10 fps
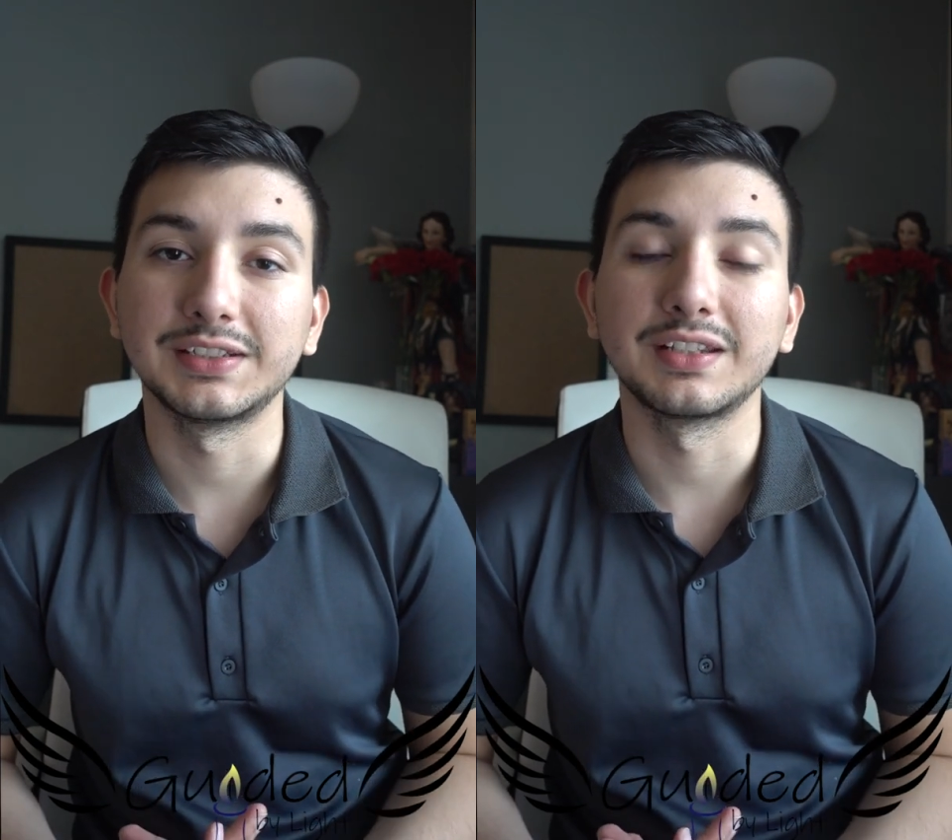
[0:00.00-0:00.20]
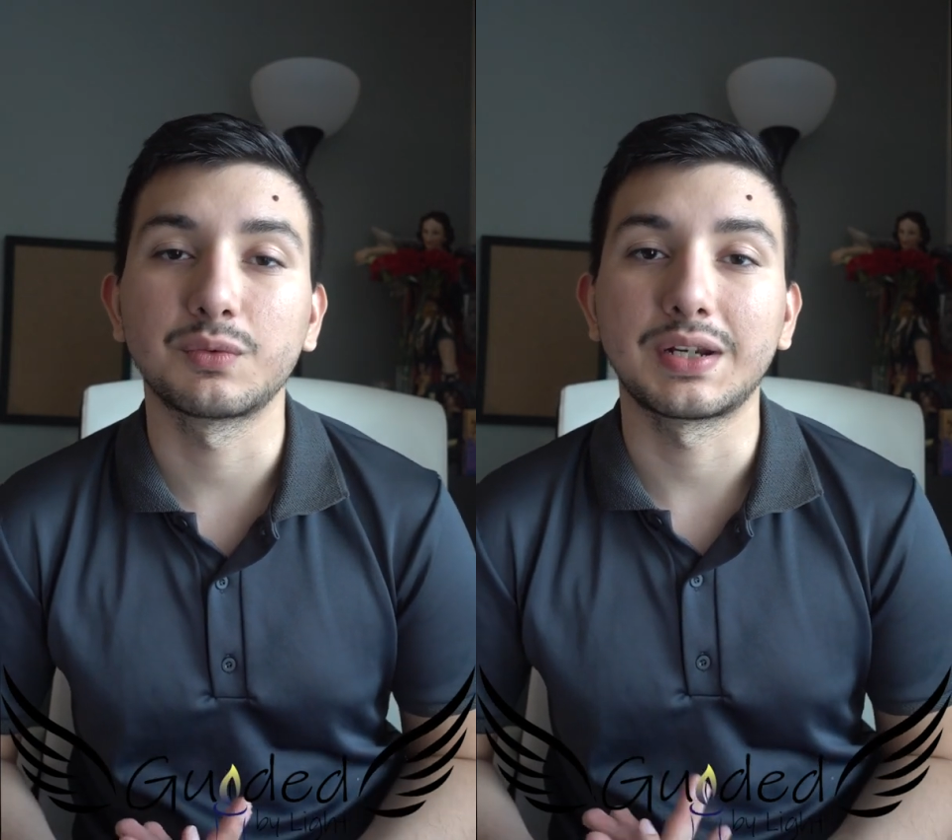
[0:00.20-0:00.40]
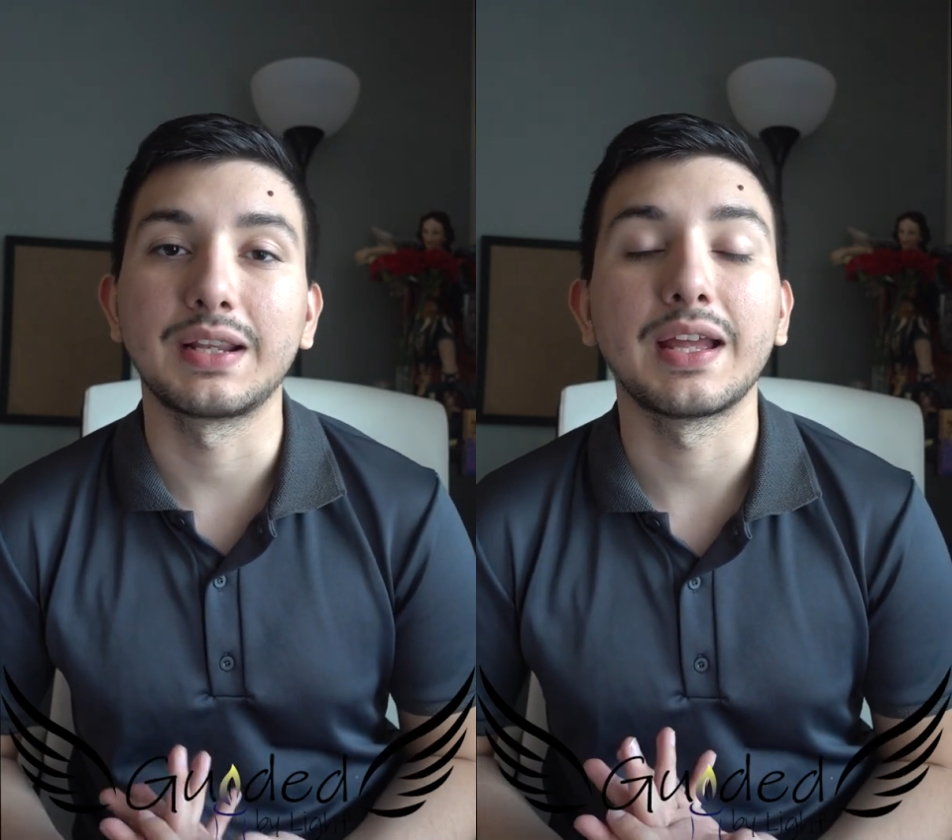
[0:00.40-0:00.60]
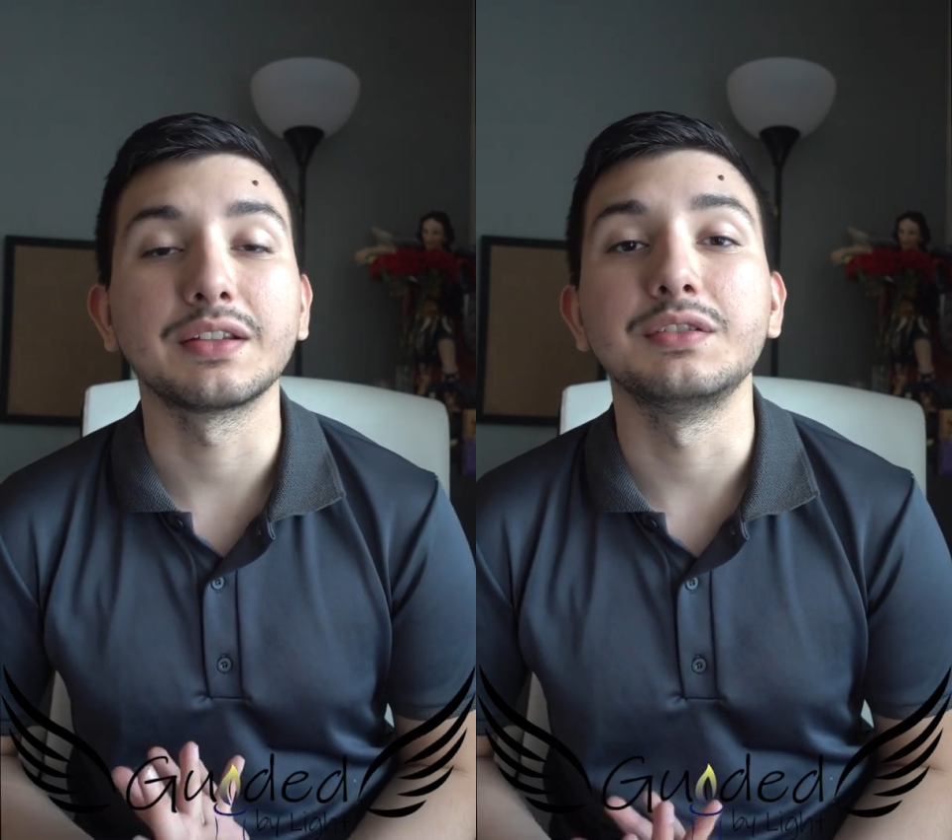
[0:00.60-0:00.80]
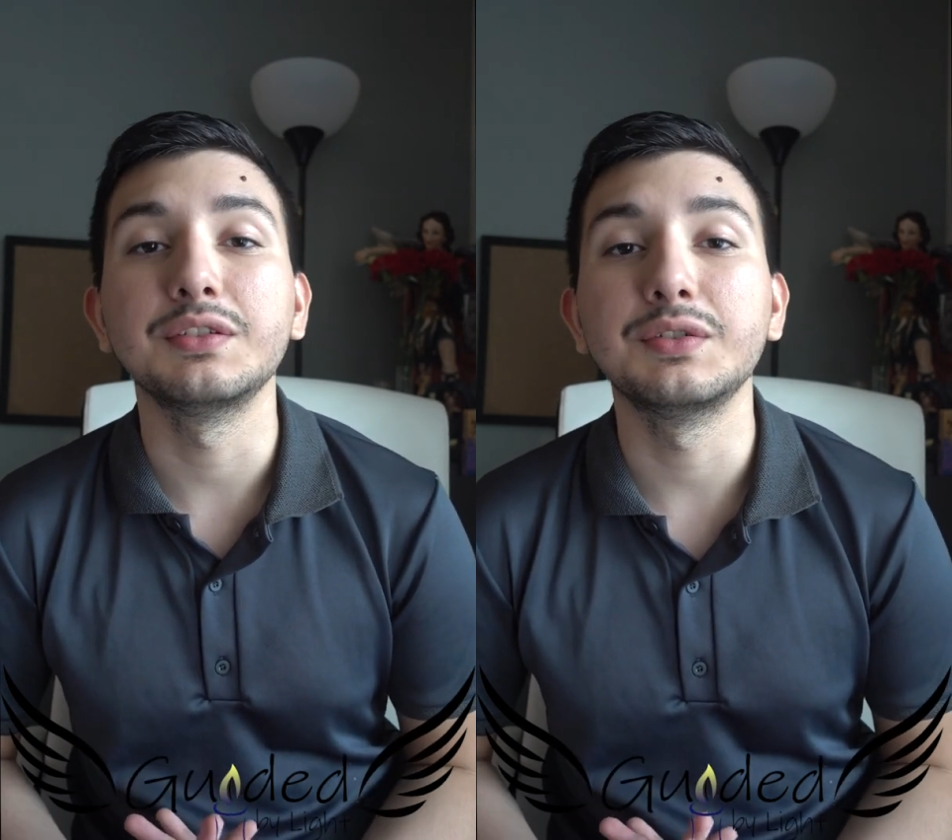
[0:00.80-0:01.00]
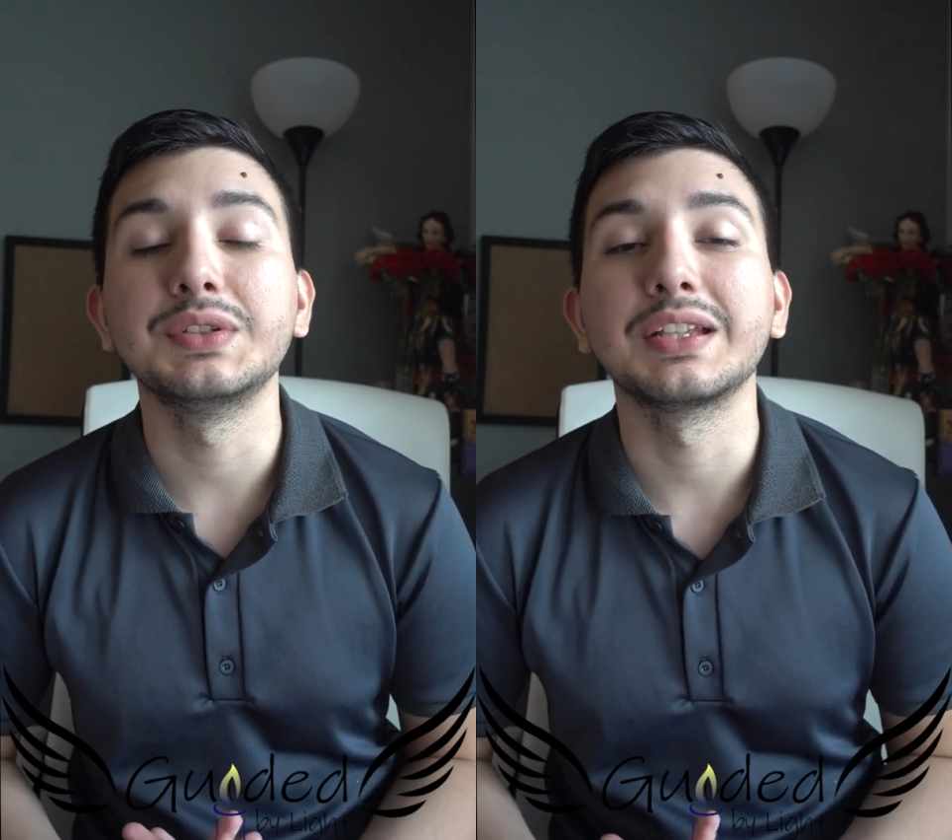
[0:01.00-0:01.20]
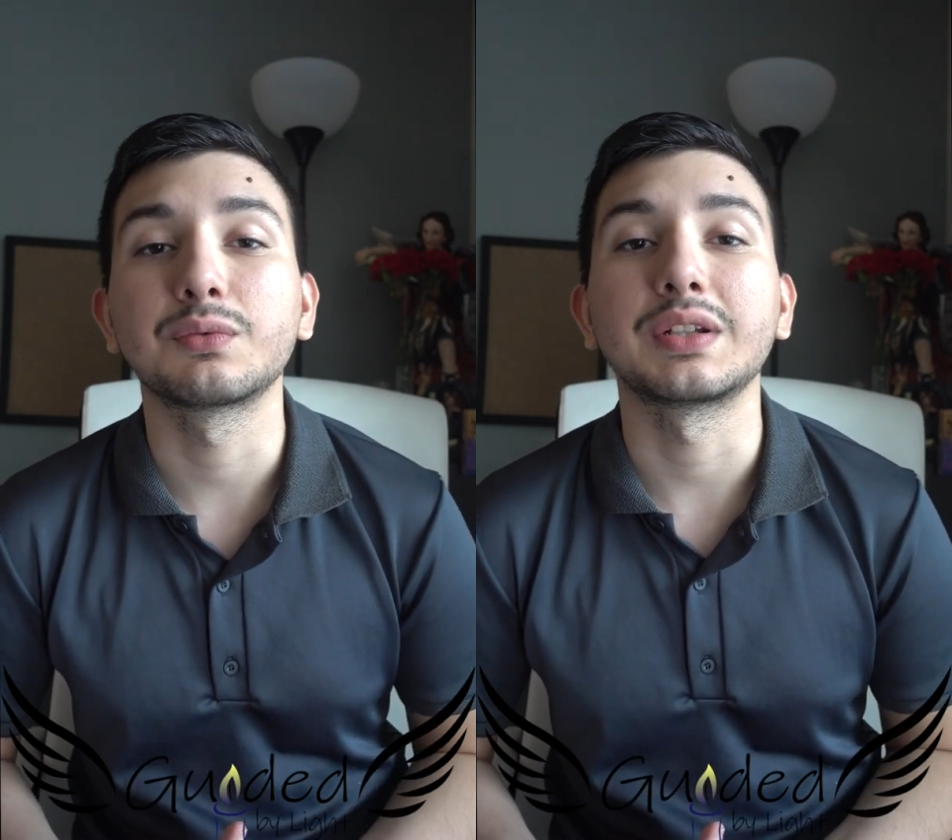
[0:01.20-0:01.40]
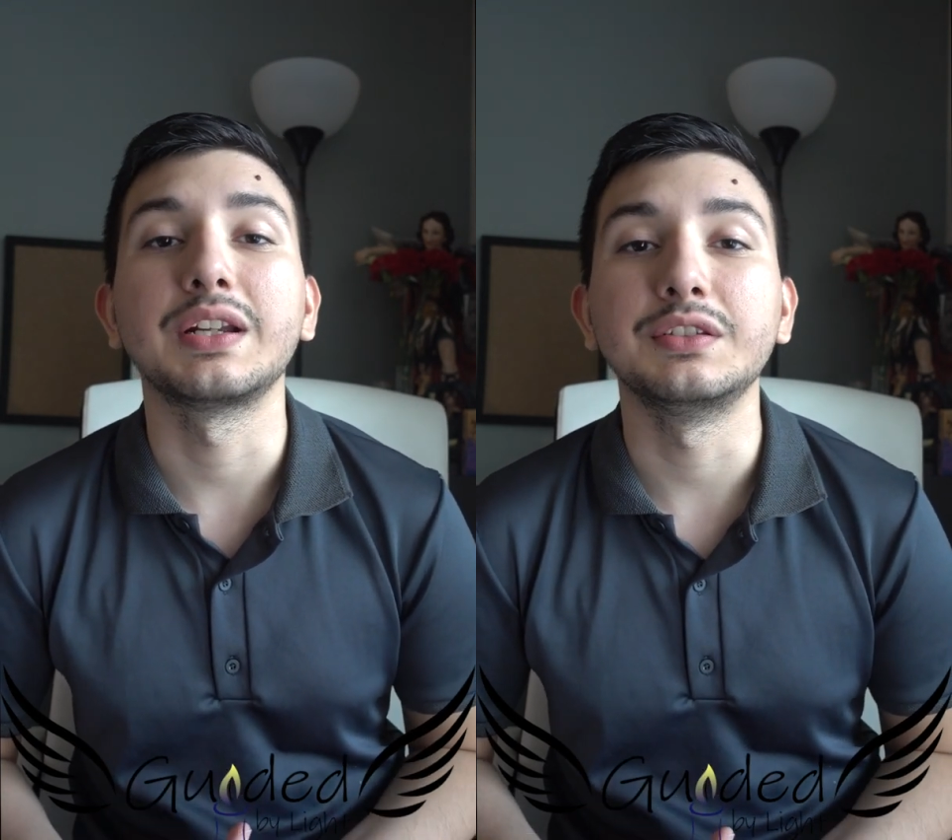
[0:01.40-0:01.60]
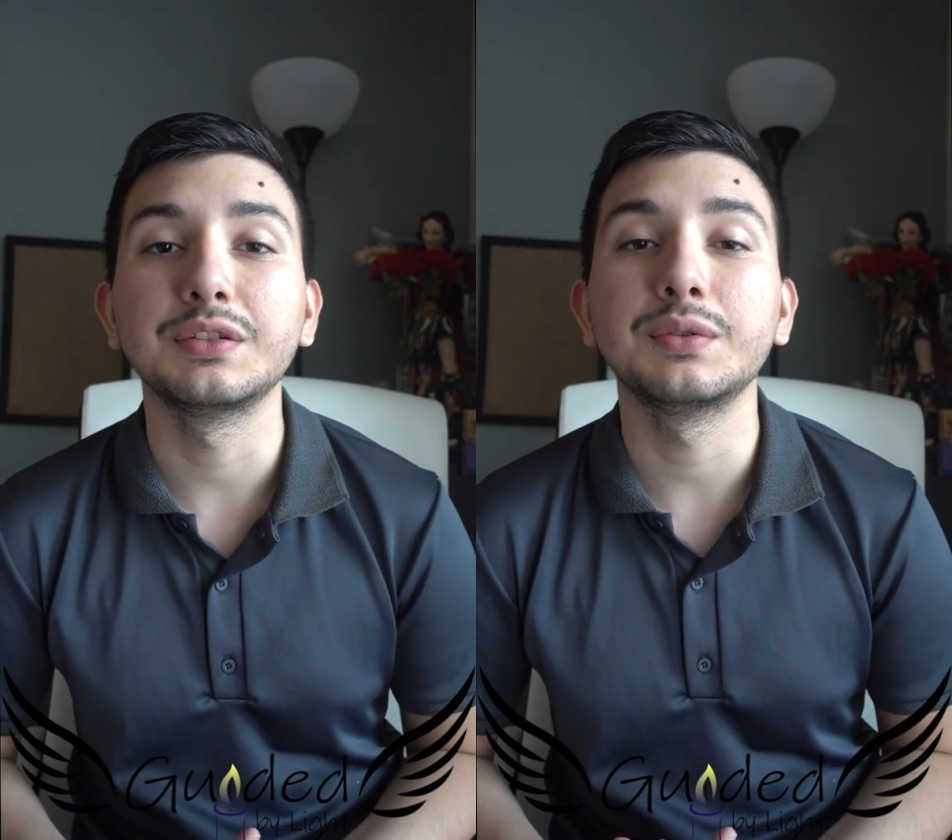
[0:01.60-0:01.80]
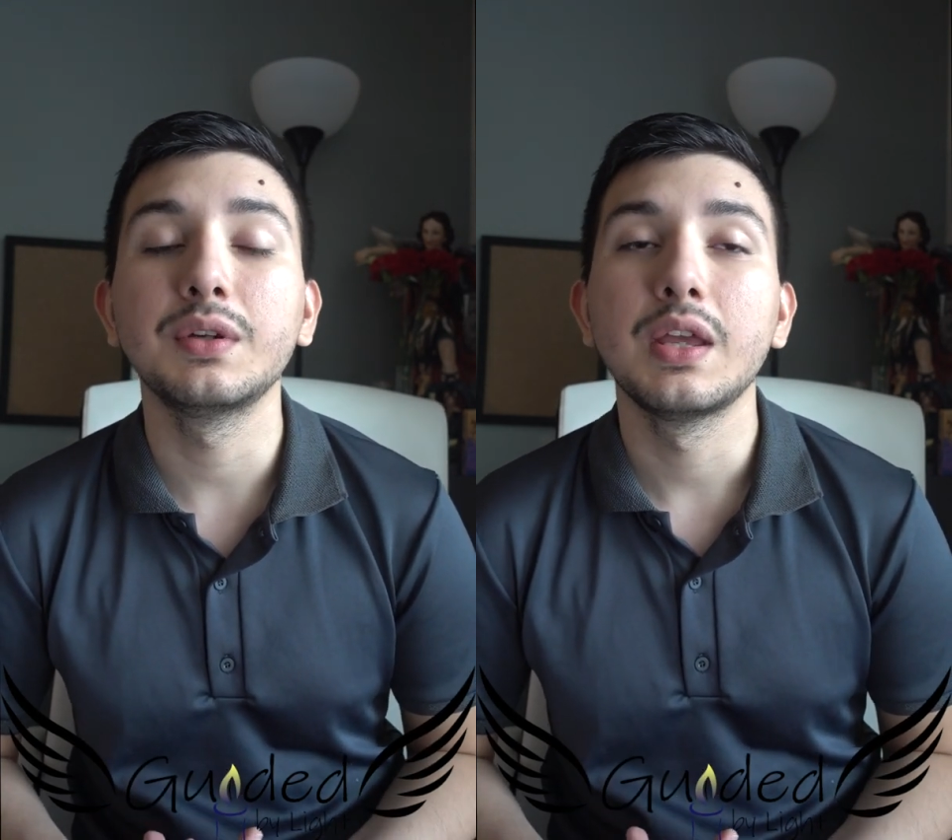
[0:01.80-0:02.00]
That's what I like to do. That's what I
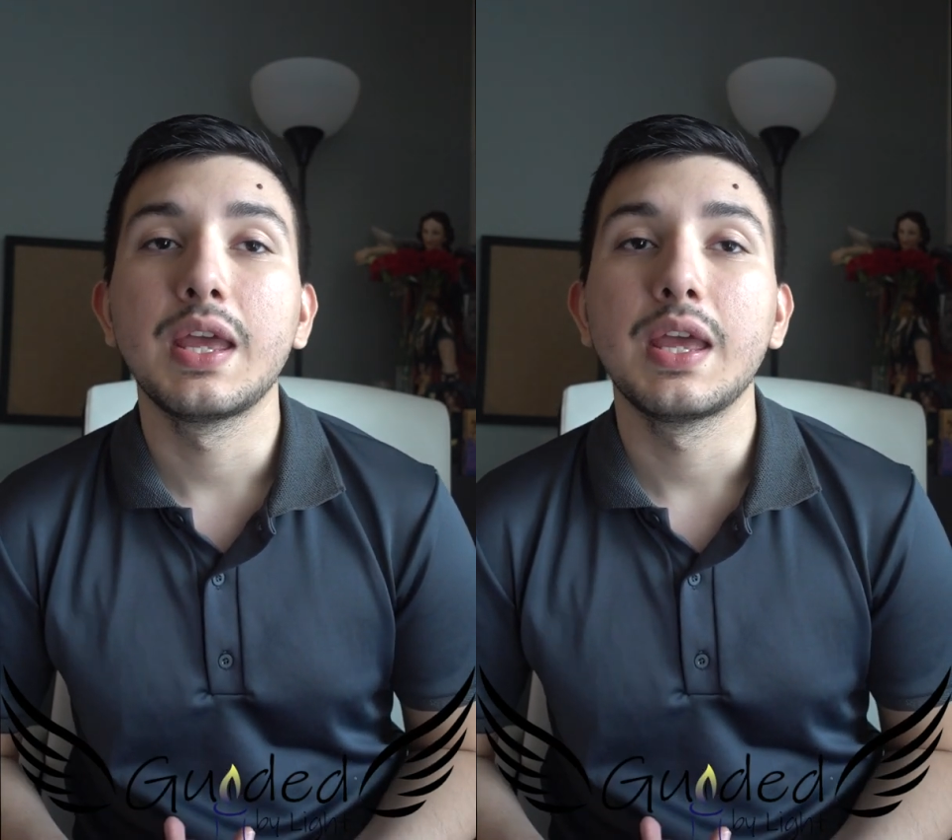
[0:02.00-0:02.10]
do.